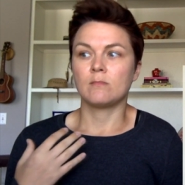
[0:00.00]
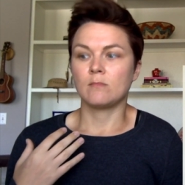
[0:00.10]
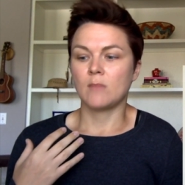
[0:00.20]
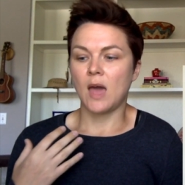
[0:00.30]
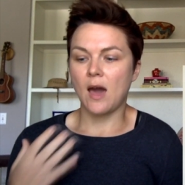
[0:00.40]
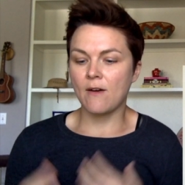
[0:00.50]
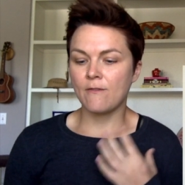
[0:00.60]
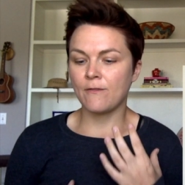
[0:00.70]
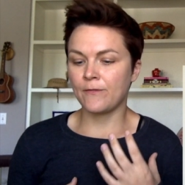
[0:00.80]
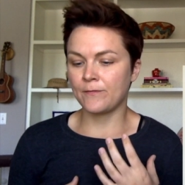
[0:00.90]

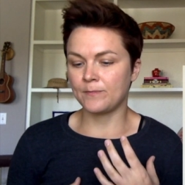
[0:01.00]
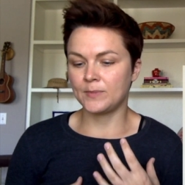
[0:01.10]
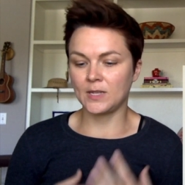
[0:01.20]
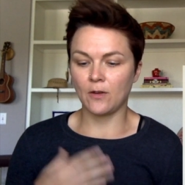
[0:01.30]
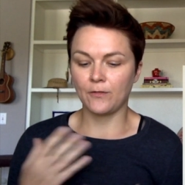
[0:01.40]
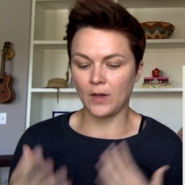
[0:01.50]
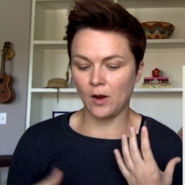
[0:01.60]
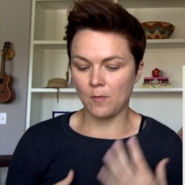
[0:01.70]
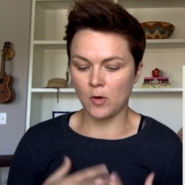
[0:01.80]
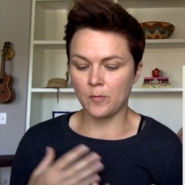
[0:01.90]
have
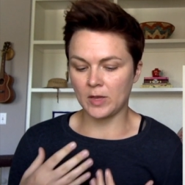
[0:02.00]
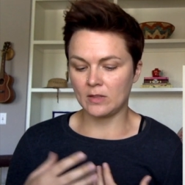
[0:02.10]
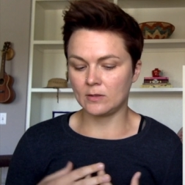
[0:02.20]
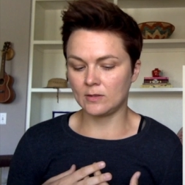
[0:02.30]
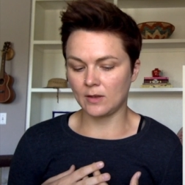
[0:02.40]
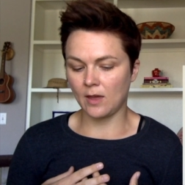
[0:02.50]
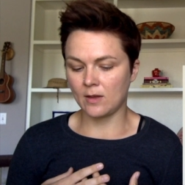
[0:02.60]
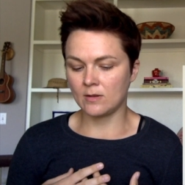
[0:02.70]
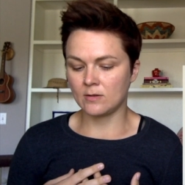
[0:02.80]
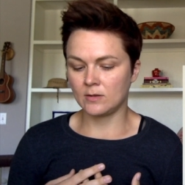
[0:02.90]
self-care moments
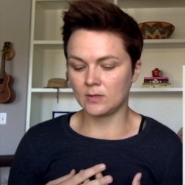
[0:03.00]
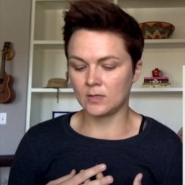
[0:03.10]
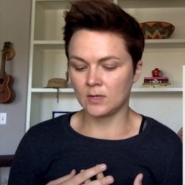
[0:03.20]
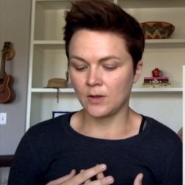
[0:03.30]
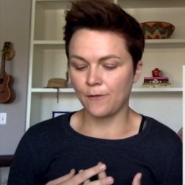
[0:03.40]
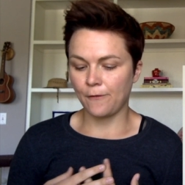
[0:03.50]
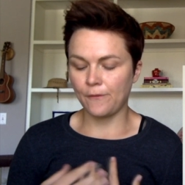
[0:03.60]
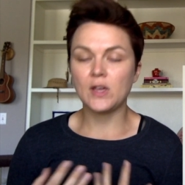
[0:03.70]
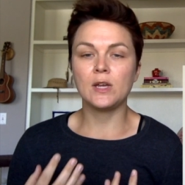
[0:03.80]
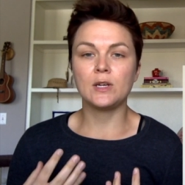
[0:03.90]
and
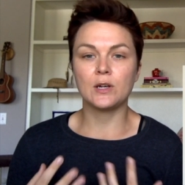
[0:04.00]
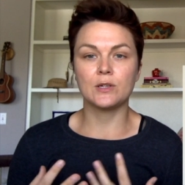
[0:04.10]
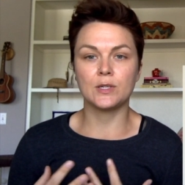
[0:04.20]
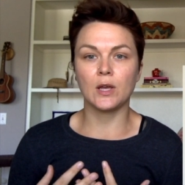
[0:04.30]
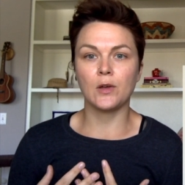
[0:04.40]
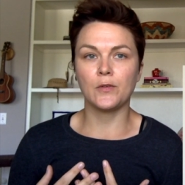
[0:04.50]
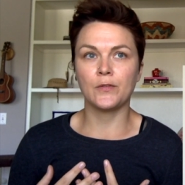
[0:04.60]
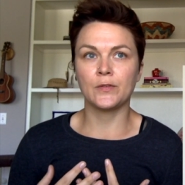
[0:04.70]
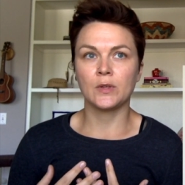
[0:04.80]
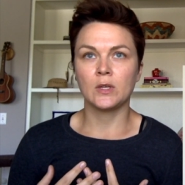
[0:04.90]
feed
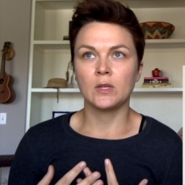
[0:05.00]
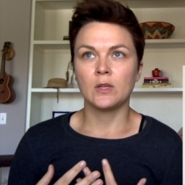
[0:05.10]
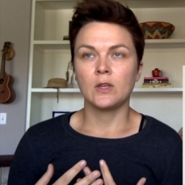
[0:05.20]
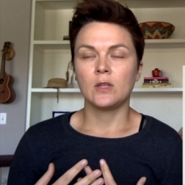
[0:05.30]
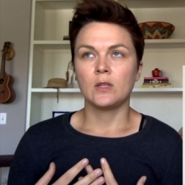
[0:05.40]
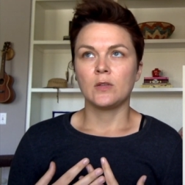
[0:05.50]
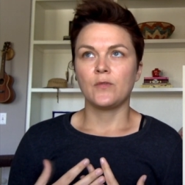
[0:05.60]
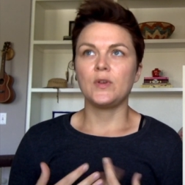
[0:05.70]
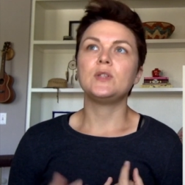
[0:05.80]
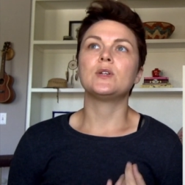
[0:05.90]
yourself.
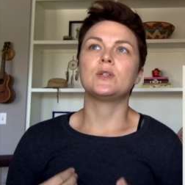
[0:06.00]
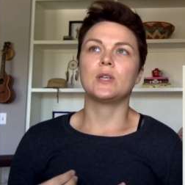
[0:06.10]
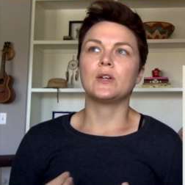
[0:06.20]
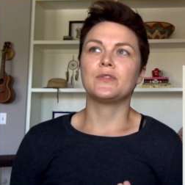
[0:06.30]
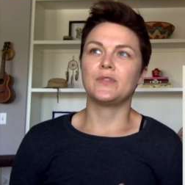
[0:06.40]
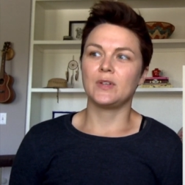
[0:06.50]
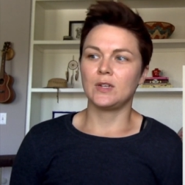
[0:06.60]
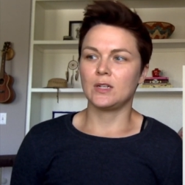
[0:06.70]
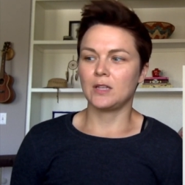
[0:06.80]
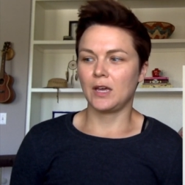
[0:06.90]
Feed yourself in
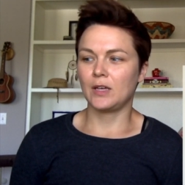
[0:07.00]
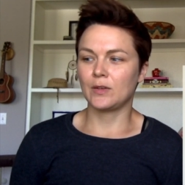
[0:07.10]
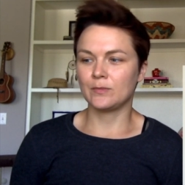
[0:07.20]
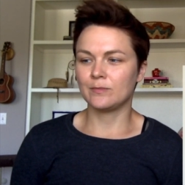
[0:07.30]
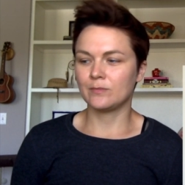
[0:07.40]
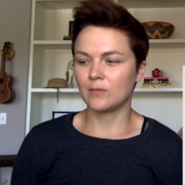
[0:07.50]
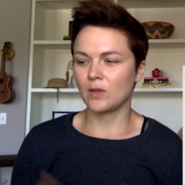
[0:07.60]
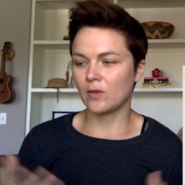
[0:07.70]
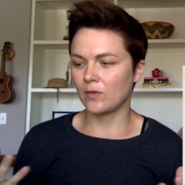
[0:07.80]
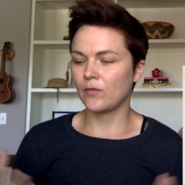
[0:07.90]
a, like,
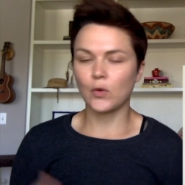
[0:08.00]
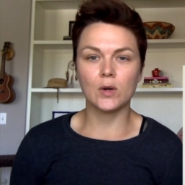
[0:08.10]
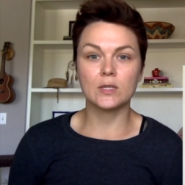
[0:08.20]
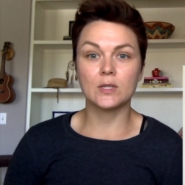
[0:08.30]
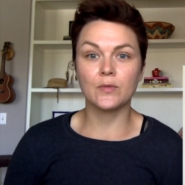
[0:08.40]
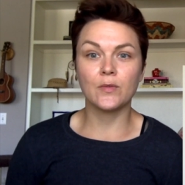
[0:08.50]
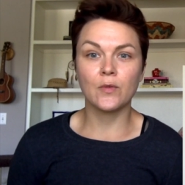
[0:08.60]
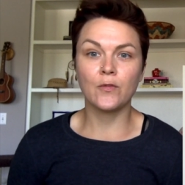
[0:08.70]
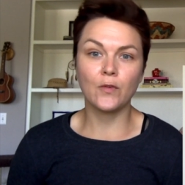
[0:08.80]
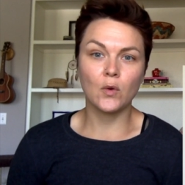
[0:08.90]
of course,
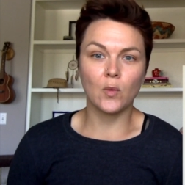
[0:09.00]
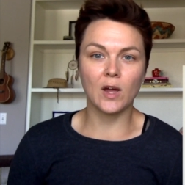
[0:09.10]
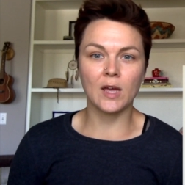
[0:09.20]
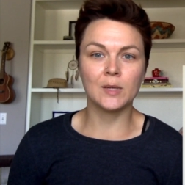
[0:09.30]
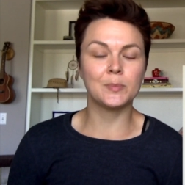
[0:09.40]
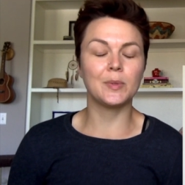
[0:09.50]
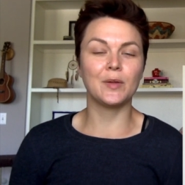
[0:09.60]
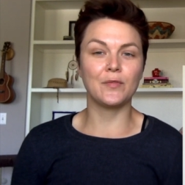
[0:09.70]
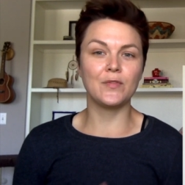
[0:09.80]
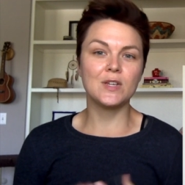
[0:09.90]
food way,
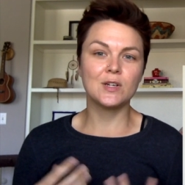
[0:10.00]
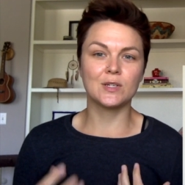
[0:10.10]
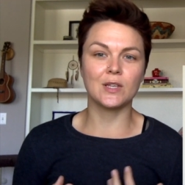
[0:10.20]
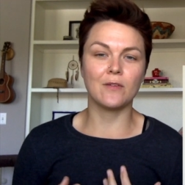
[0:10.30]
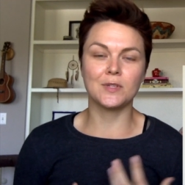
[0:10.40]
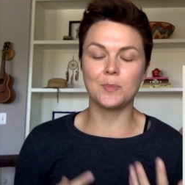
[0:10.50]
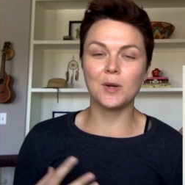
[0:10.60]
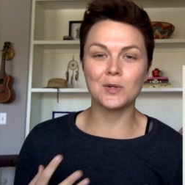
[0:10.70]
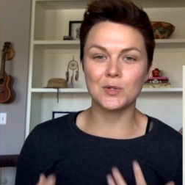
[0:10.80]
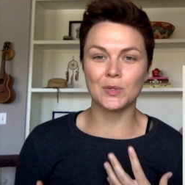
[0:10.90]
but feed yourself
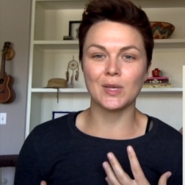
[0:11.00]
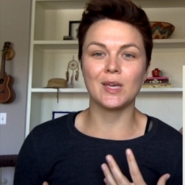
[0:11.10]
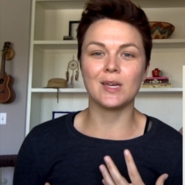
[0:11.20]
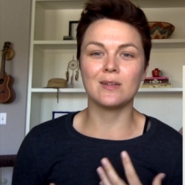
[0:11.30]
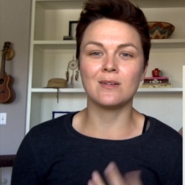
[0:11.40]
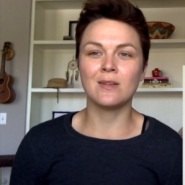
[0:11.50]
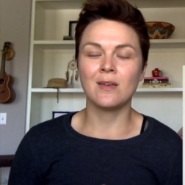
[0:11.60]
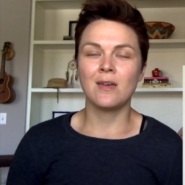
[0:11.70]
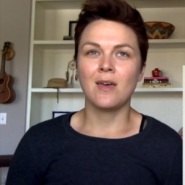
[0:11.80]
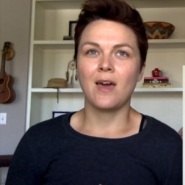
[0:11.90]
spiritually and
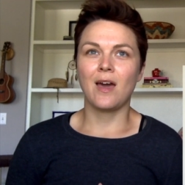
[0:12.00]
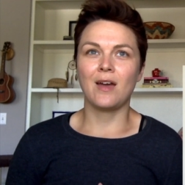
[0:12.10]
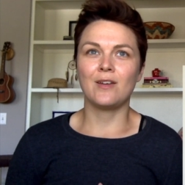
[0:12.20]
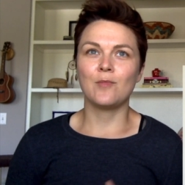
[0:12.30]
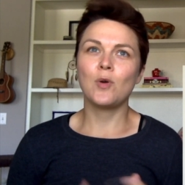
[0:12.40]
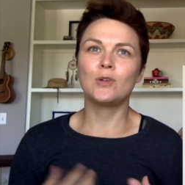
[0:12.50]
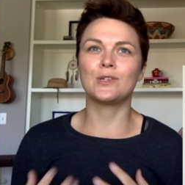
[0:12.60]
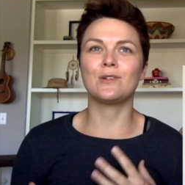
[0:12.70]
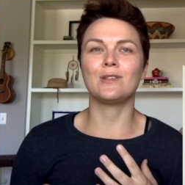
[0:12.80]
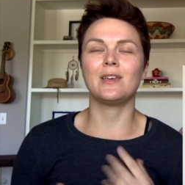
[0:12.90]

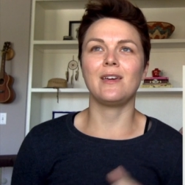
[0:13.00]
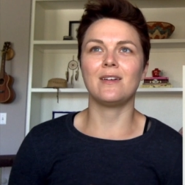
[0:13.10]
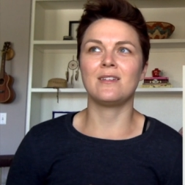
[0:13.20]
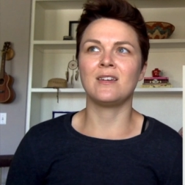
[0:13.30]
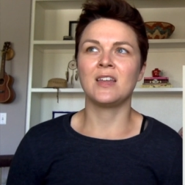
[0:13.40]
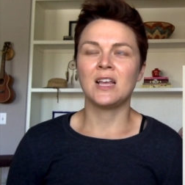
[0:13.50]
emotionally and,